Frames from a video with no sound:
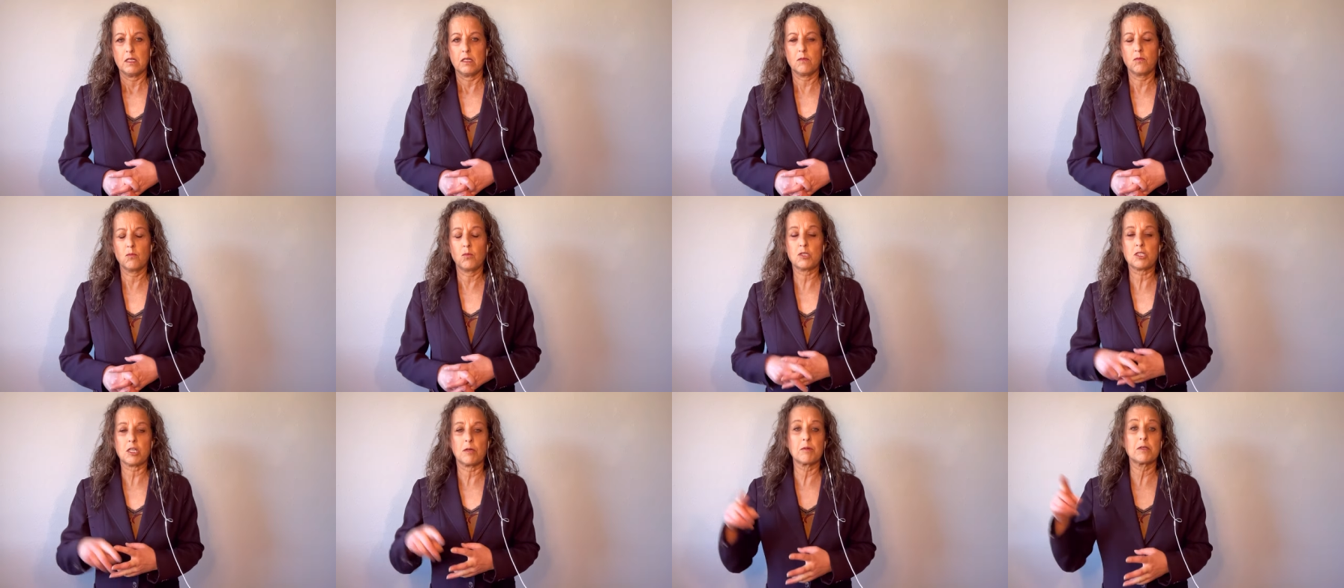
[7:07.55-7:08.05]

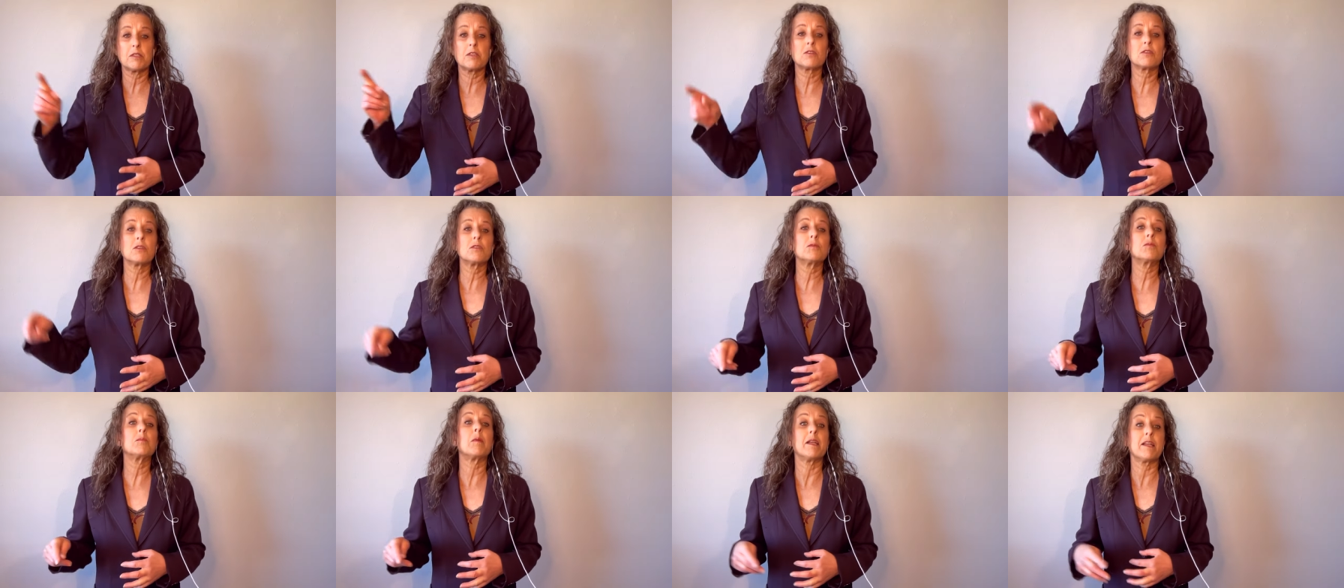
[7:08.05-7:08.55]
which I'm going to
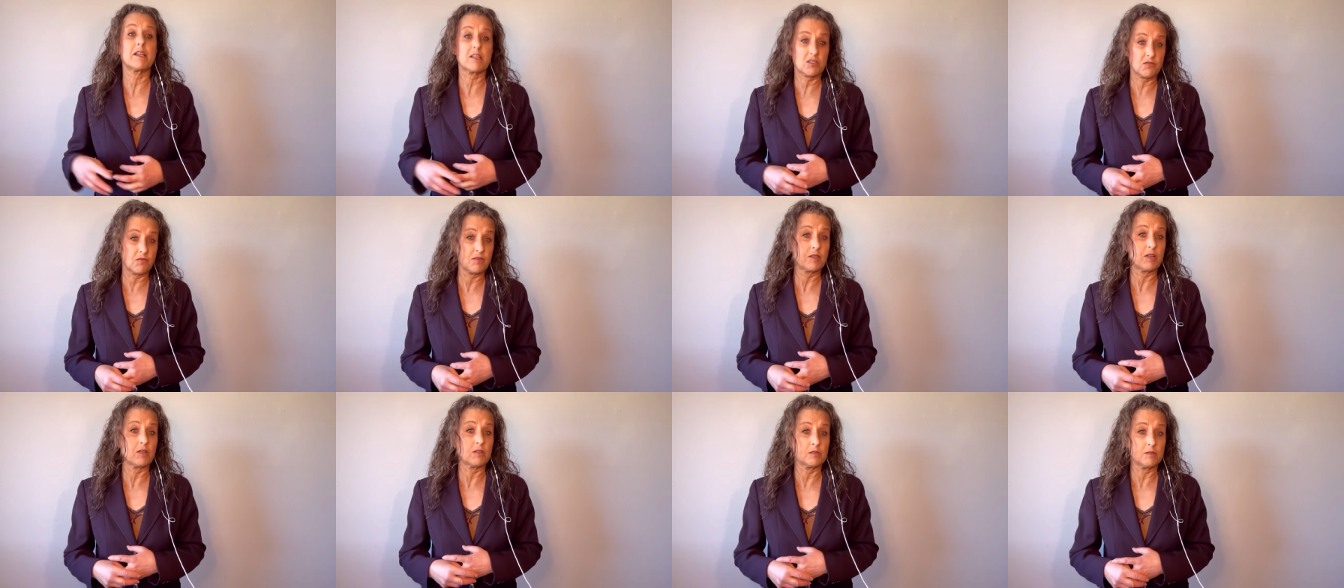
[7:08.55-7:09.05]
do my next
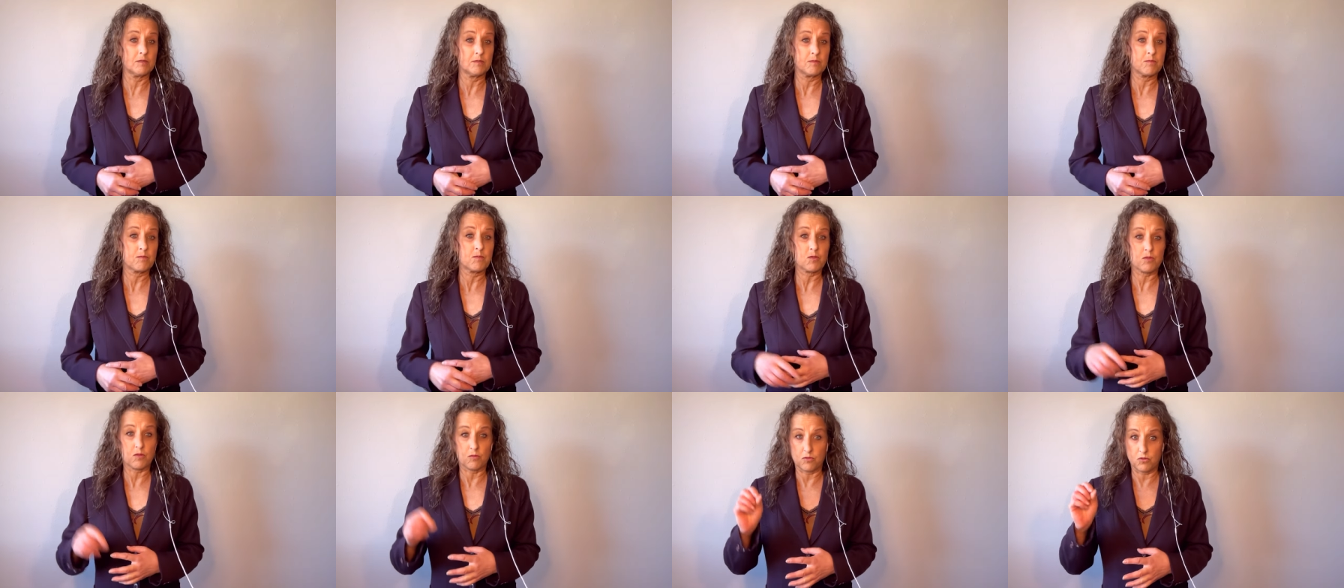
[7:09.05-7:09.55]
video,
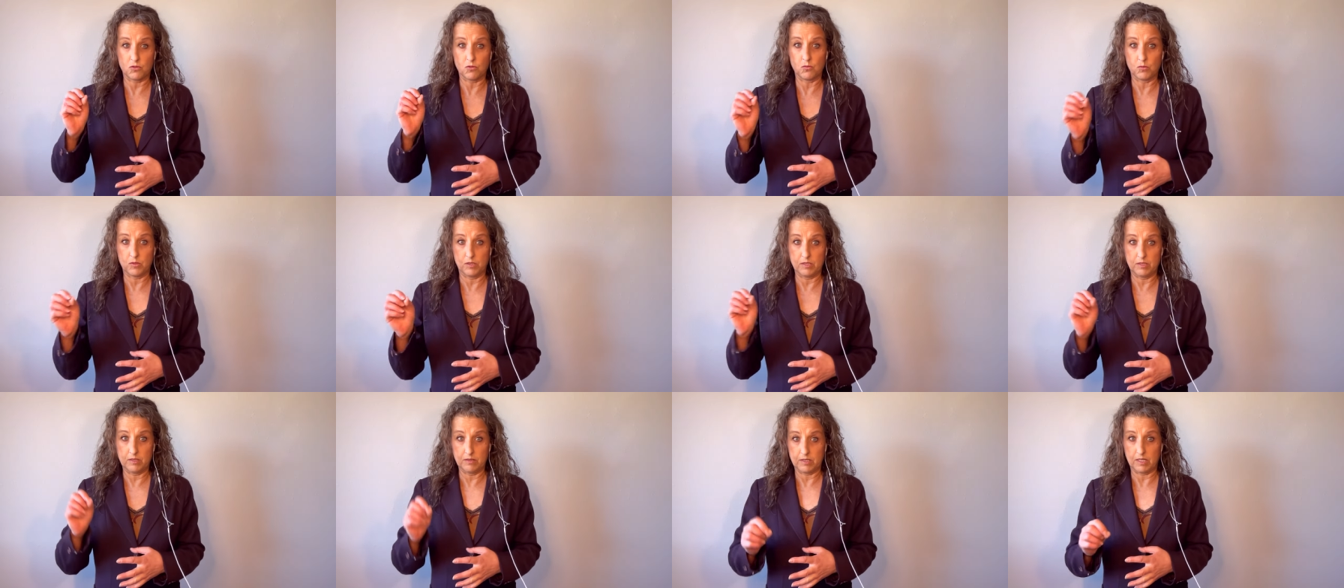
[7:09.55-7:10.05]
so don't
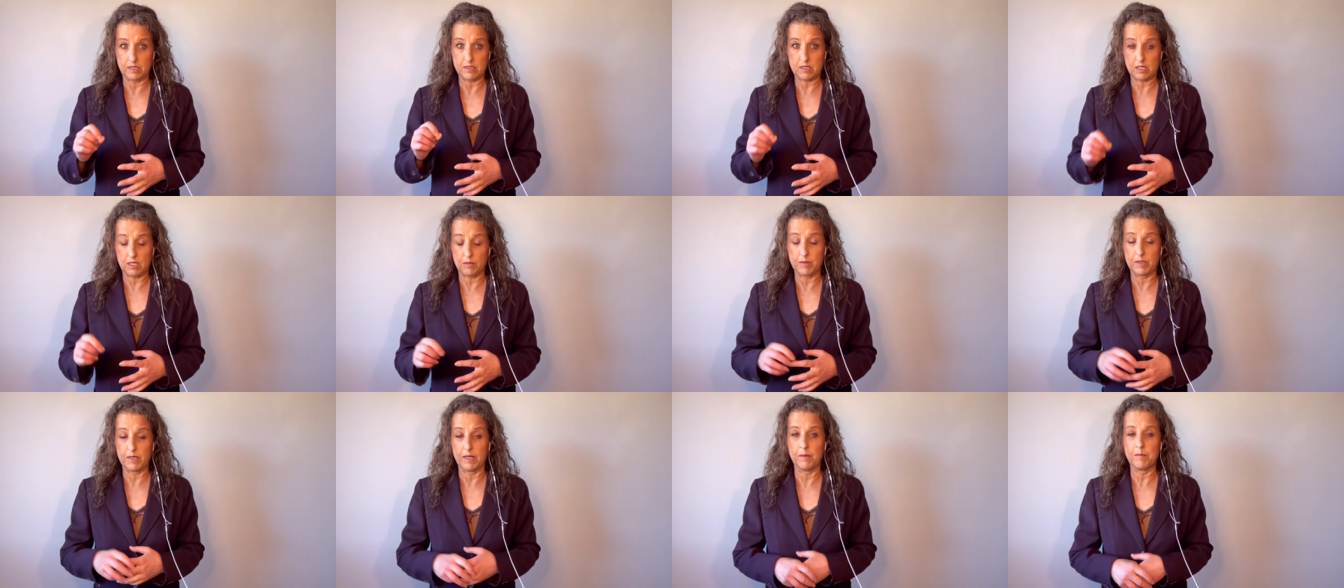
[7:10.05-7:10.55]
worry, that's
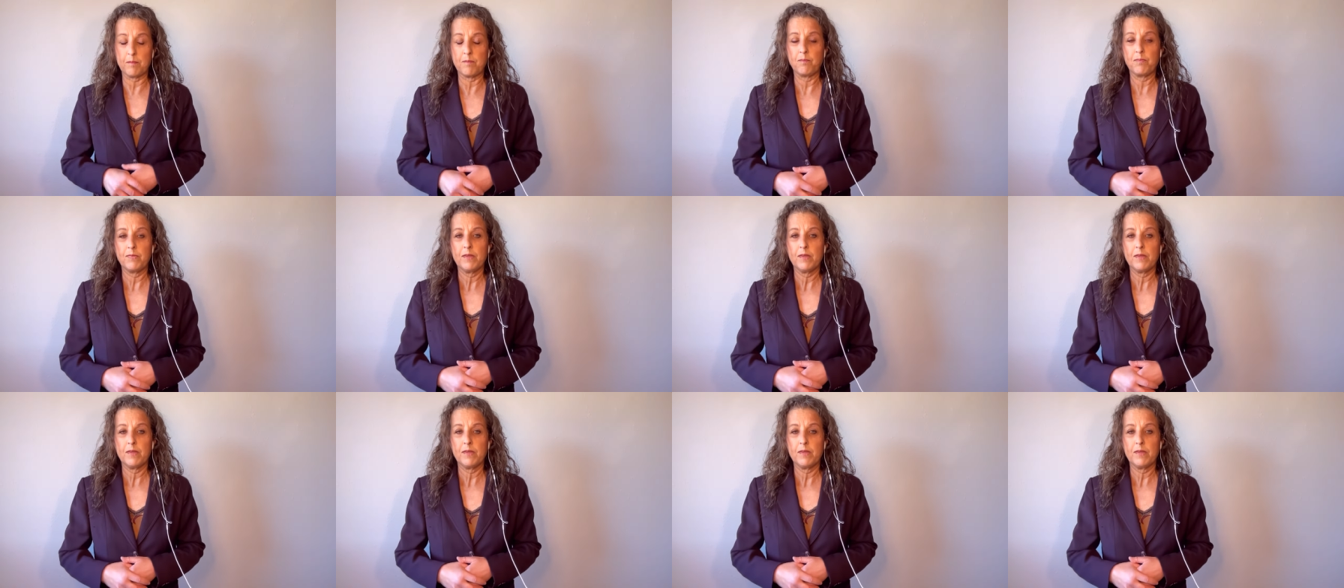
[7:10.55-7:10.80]
coming up,